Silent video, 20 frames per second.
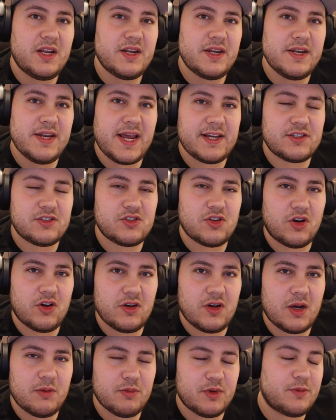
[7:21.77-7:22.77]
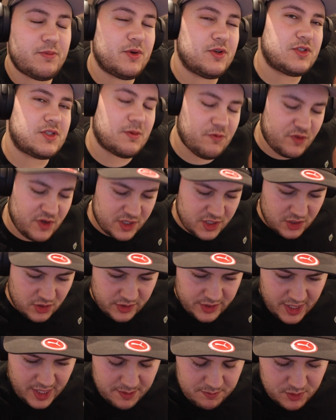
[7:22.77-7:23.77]
Next song, I'm going to put some video
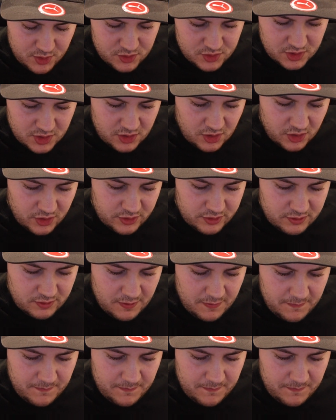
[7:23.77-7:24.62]
game music on.